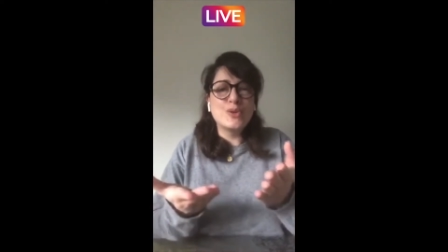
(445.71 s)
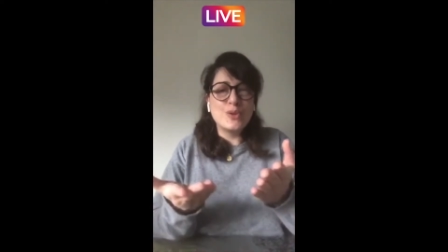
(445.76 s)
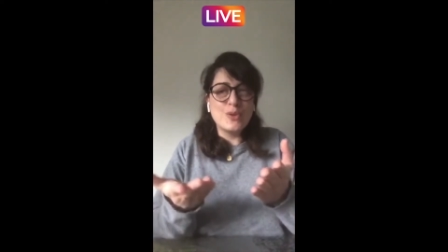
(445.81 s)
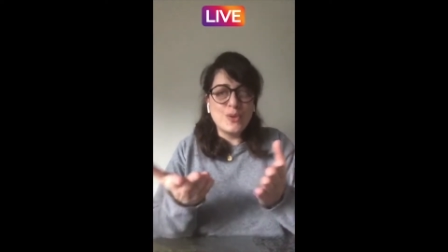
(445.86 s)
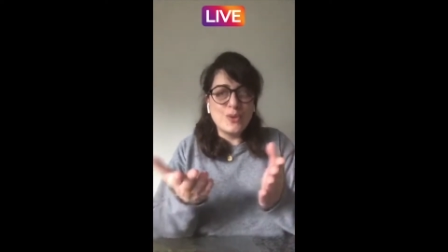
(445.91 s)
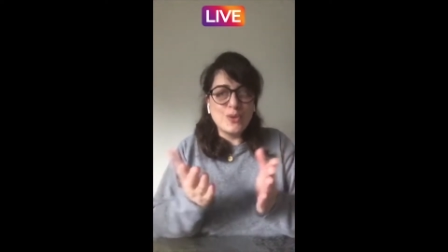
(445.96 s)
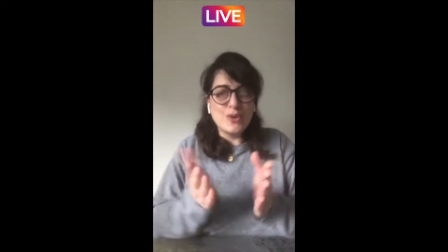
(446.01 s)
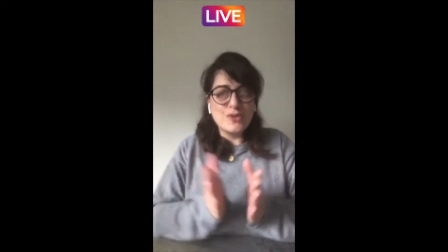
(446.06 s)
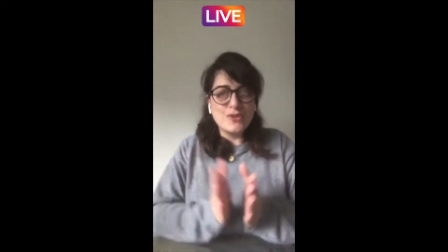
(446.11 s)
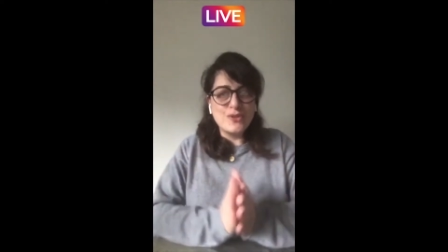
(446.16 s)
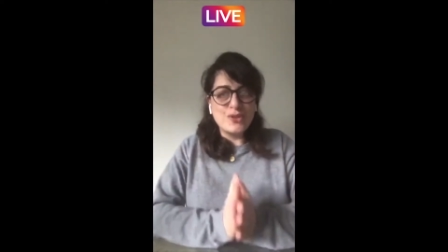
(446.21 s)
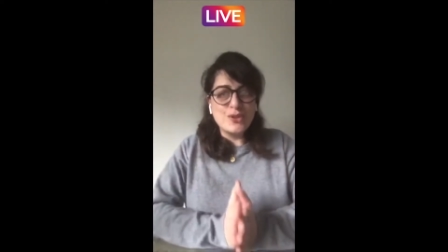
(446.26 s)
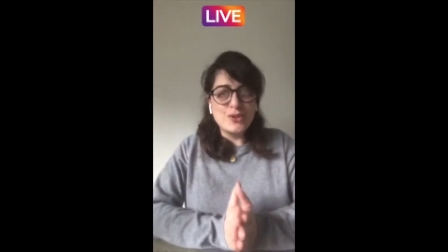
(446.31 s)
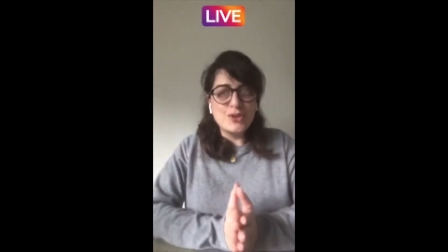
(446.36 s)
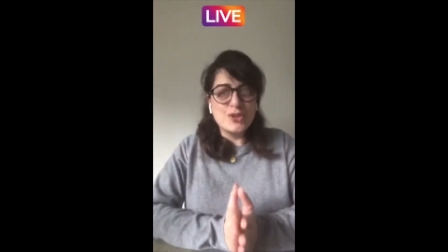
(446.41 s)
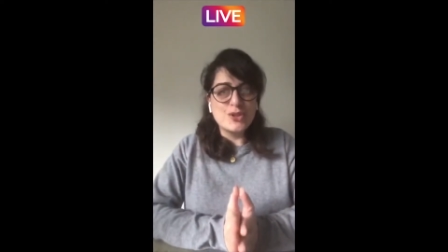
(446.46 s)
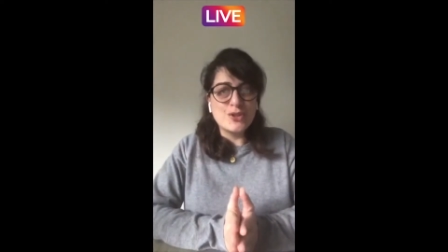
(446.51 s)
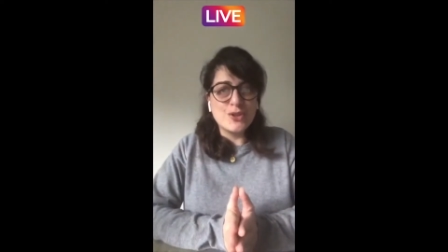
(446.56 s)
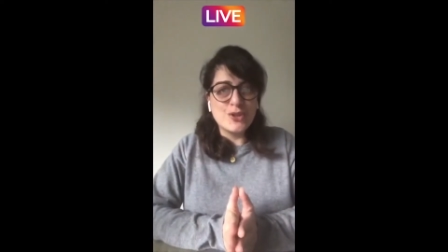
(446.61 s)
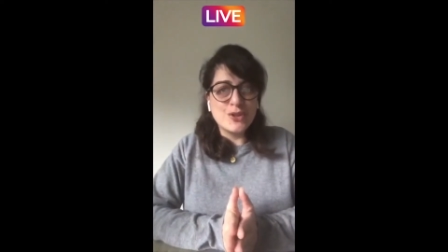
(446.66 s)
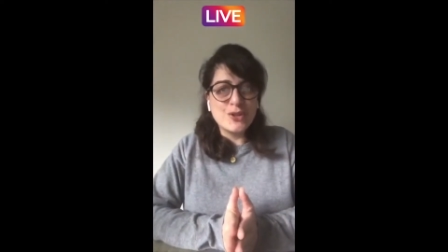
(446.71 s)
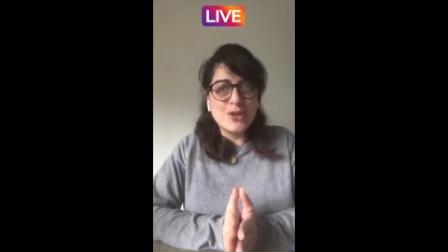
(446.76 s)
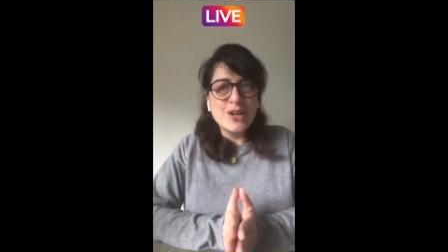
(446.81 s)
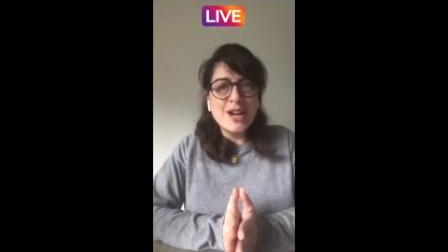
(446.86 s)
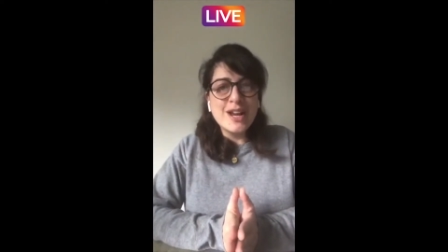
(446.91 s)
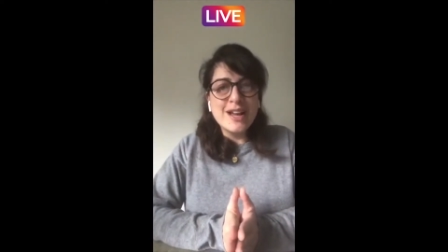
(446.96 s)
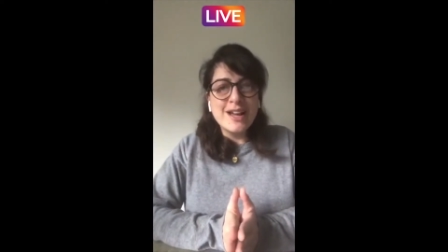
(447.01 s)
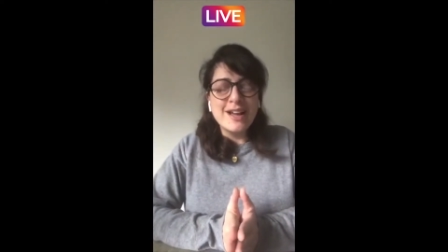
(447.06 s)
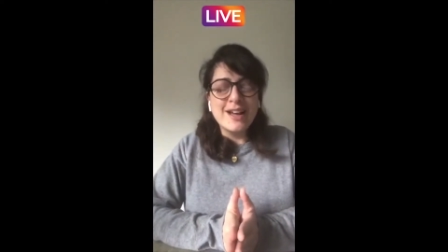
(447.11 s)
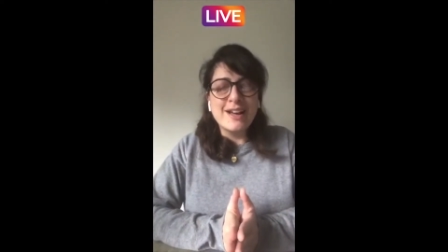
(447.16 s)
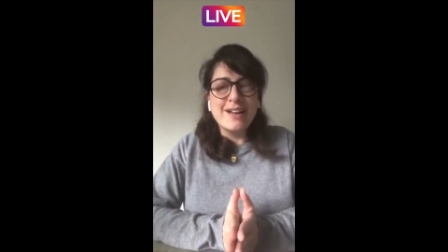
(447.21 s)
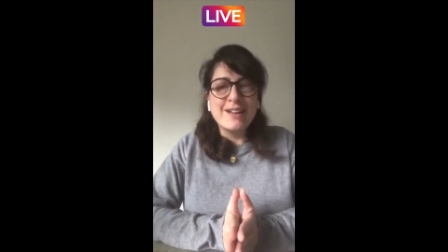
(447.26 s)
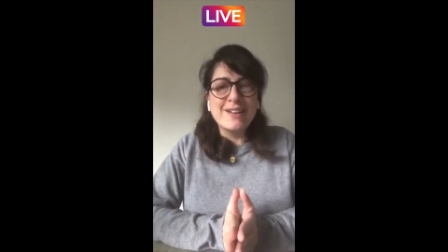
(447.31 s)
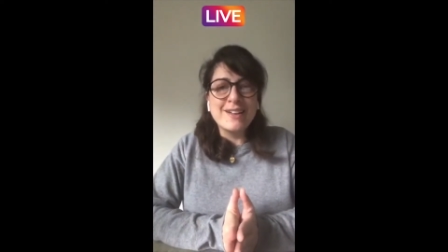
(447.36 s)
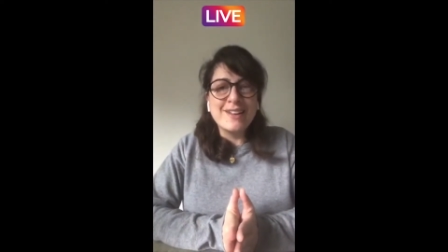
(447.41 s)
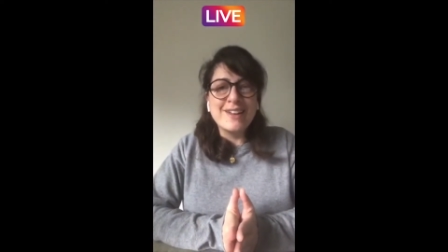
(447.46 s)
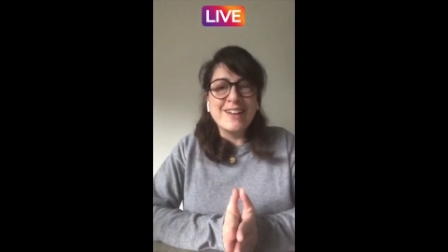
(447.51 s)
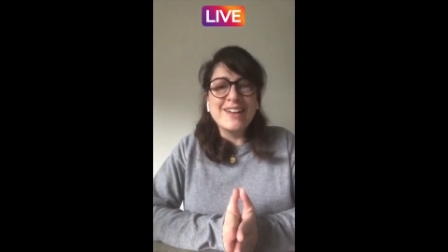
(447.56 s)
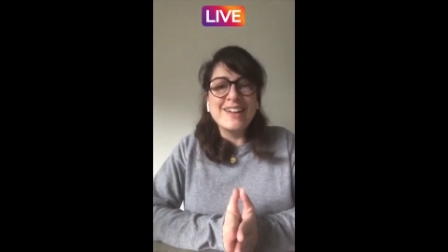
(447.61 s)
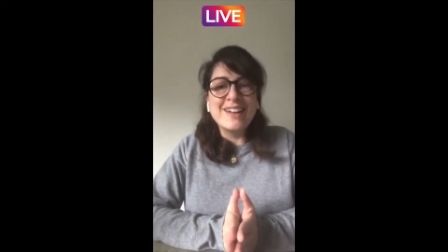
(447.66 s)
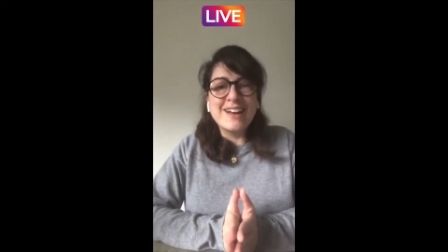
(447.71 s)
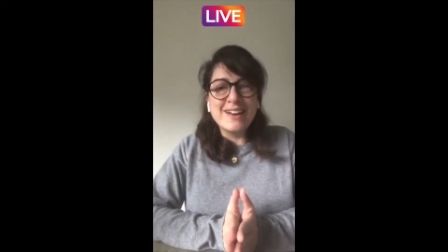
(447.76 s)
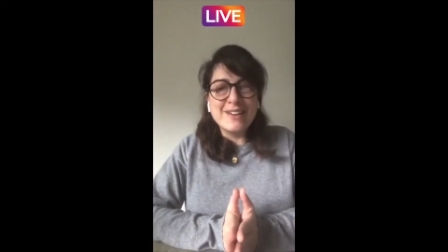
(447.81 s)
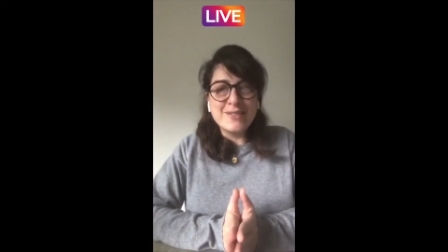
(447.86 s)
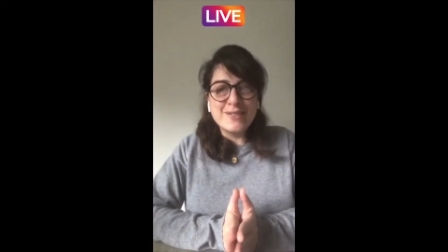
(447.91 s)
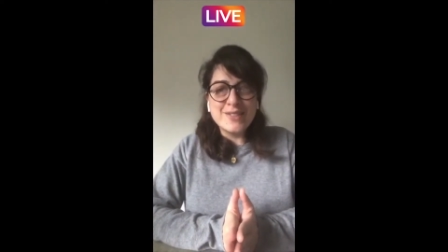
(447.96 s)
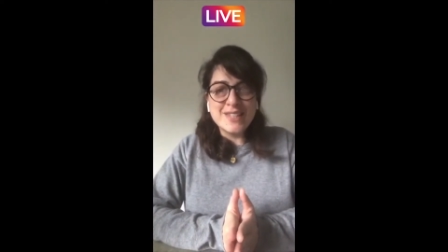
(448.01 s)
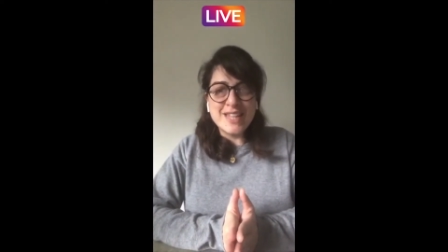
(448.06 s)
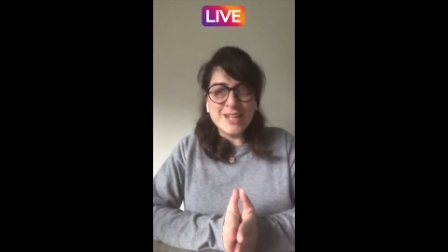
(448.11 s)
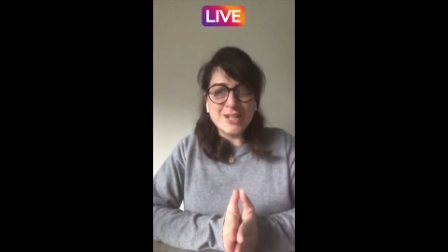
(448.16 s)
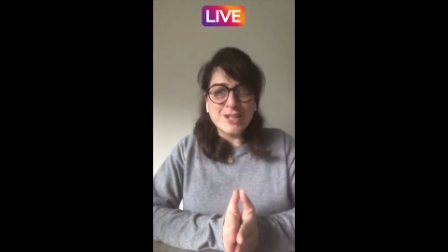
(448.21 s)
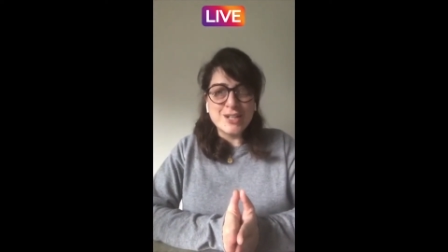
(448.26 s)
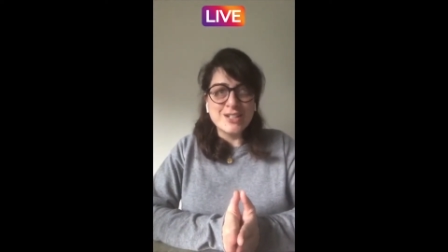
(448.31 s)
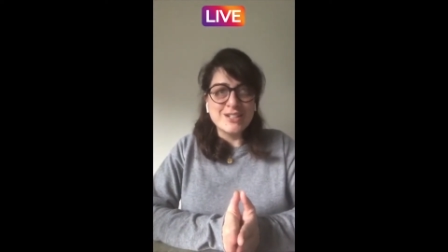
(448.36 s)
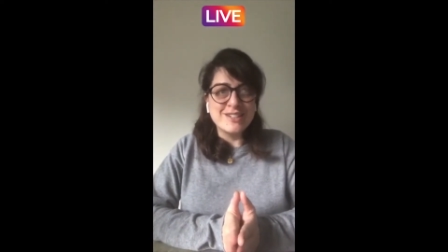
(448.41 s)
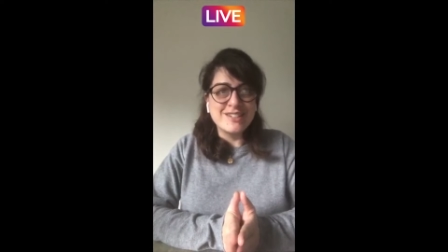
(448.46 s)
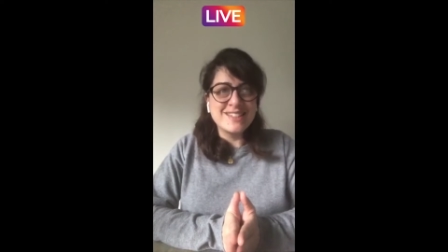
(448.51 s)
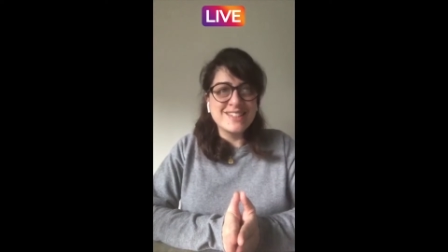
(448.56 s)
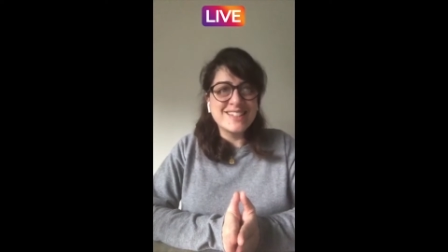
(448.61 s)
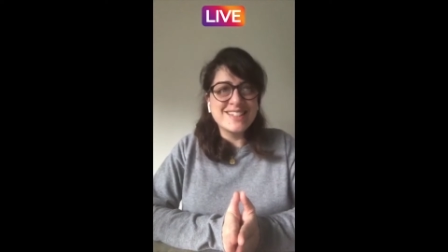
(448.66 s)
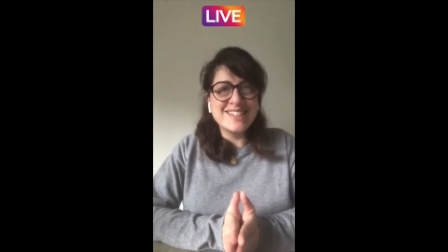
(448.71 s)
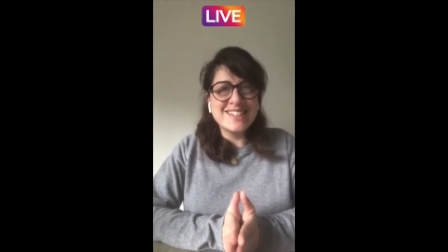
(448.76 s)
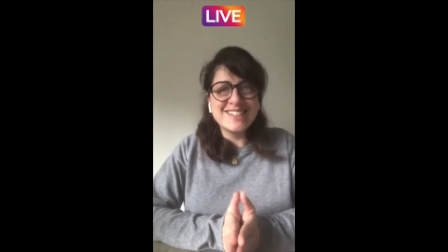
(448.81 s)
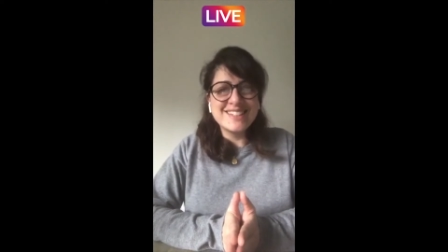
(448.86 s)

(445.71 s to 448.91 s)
or future uh, live sessions.